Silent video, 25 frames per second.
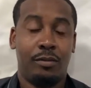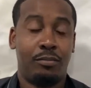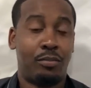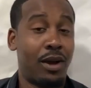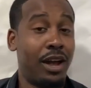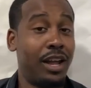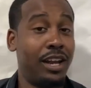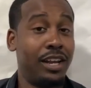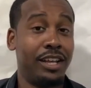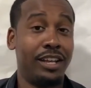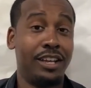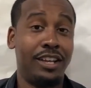
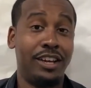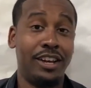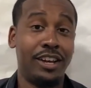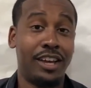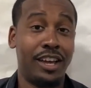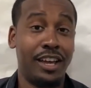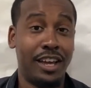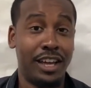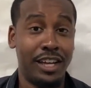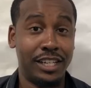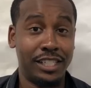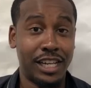Probably a young
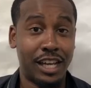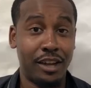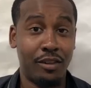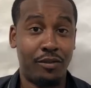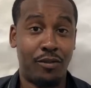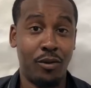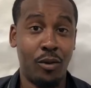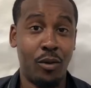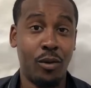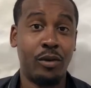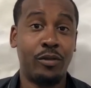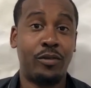age, like
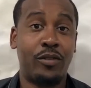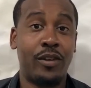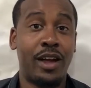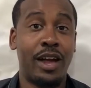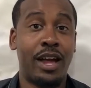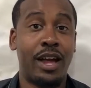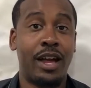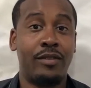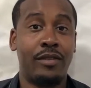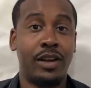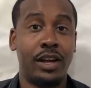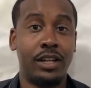4 or
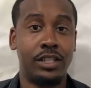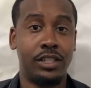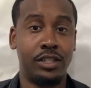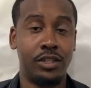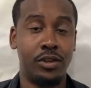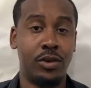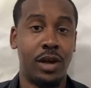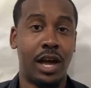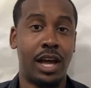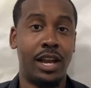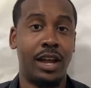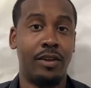5. I just
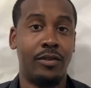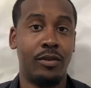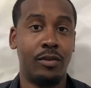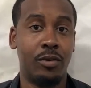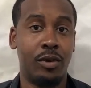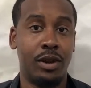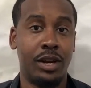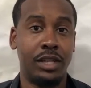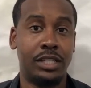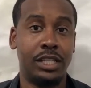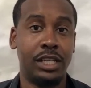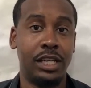knew I never
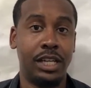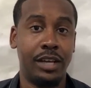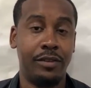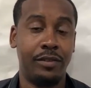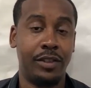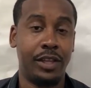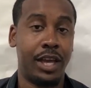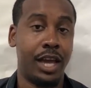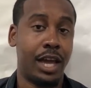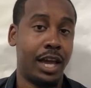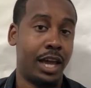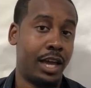wanted to leave
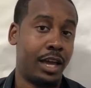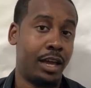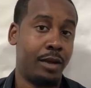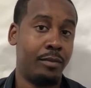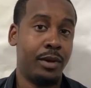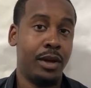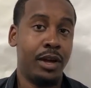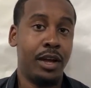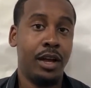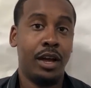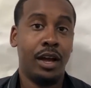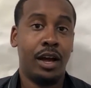the game.
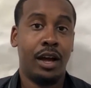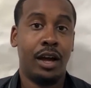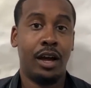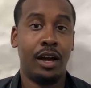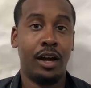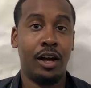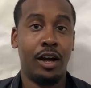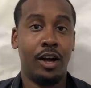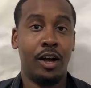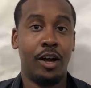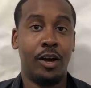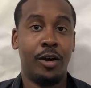
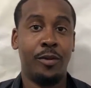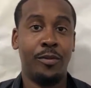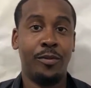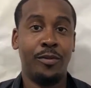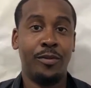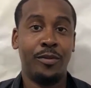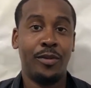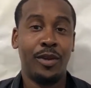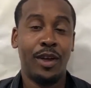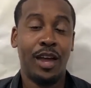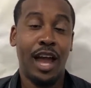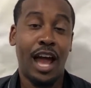
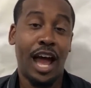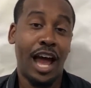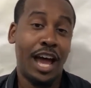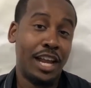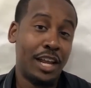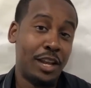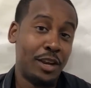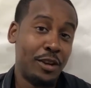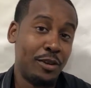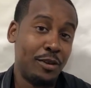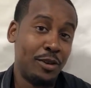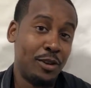I
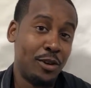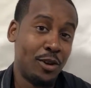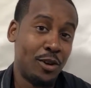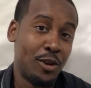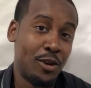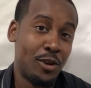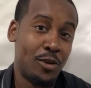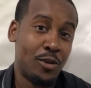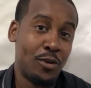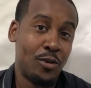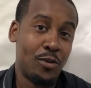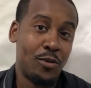didn't,
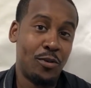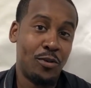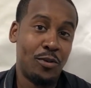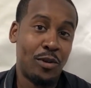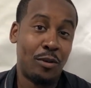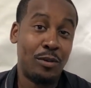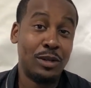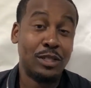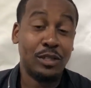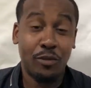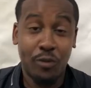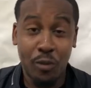
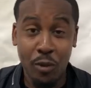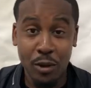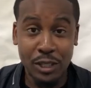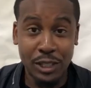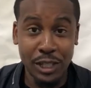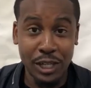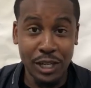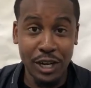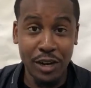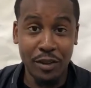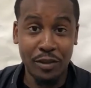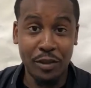I wasn't
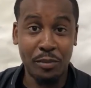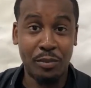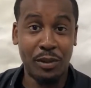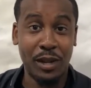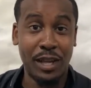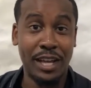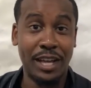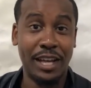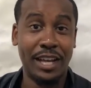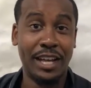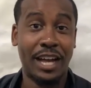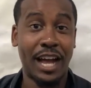fortunate enough to
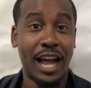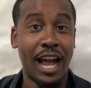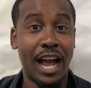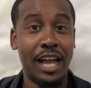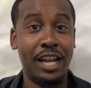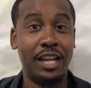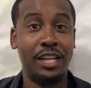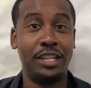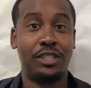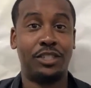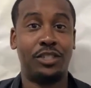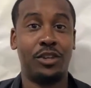play in
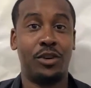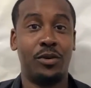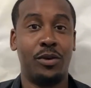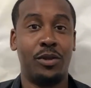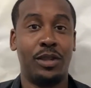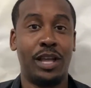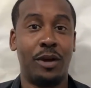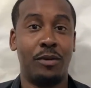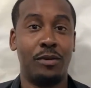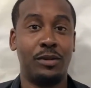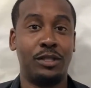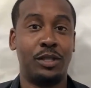college, so
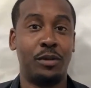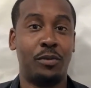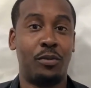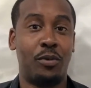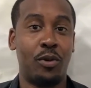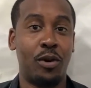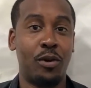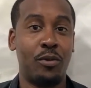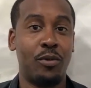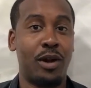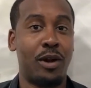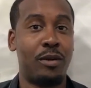that was the
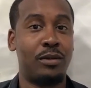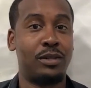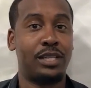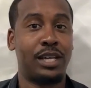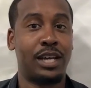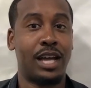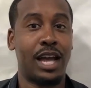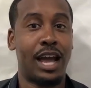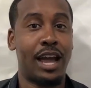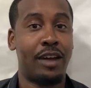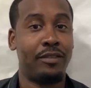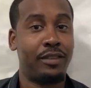point where I was
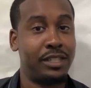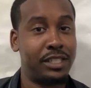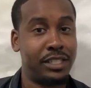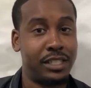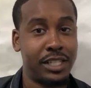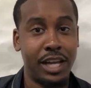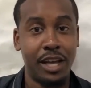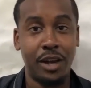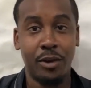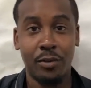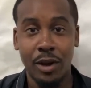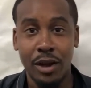like, I have to
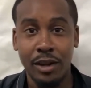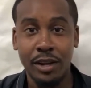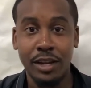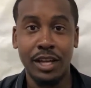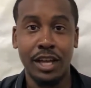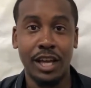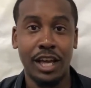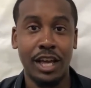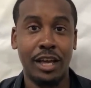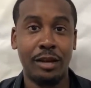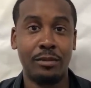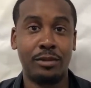stay around the
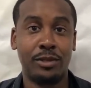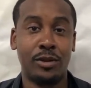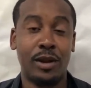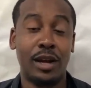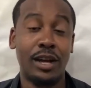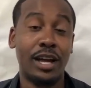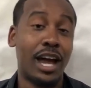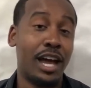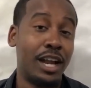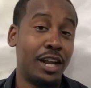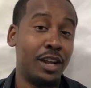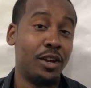game, so
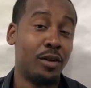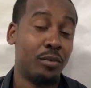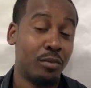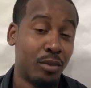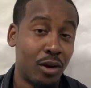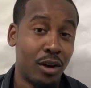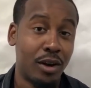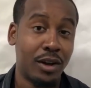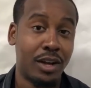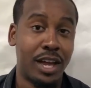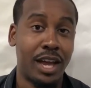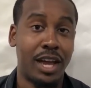I got into
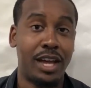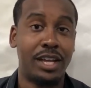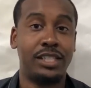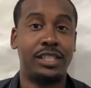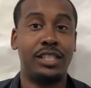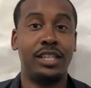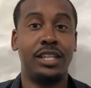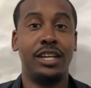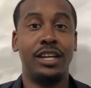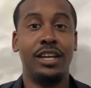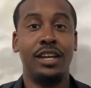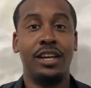
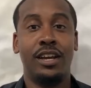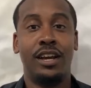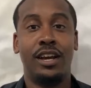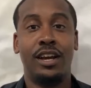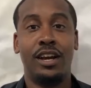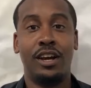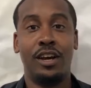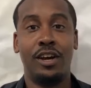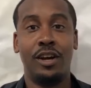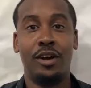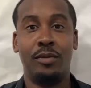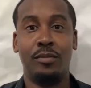broadcasting.
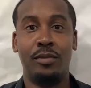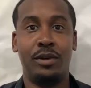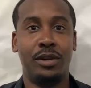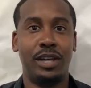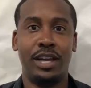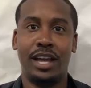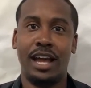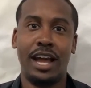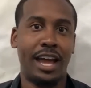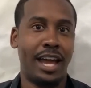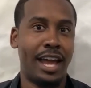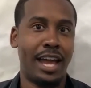But
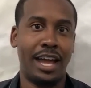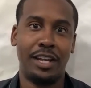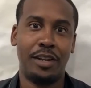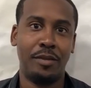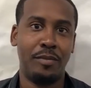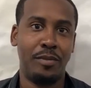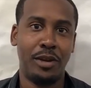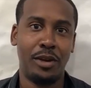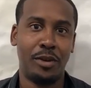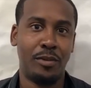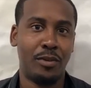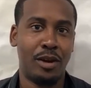yeah, I had to
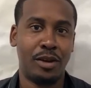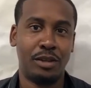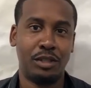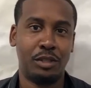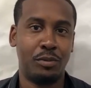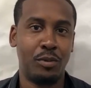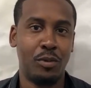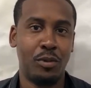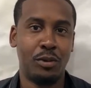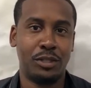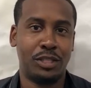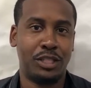be around
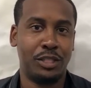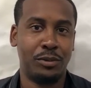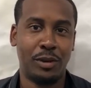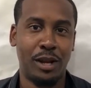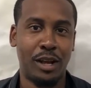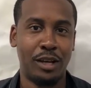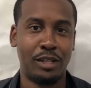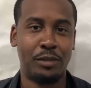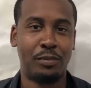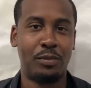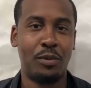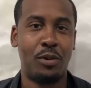sports, because
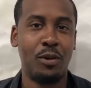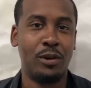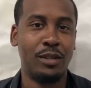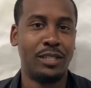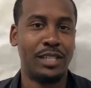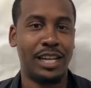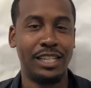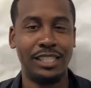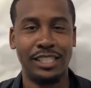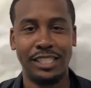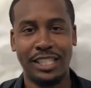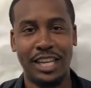without
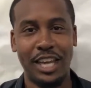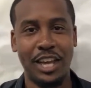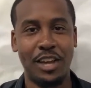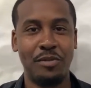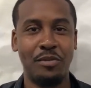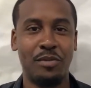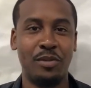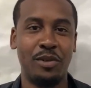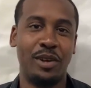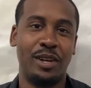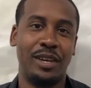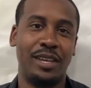sports, I just
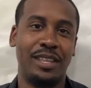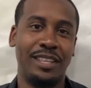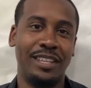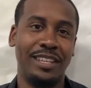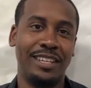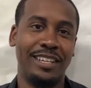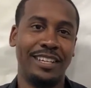can't breathe.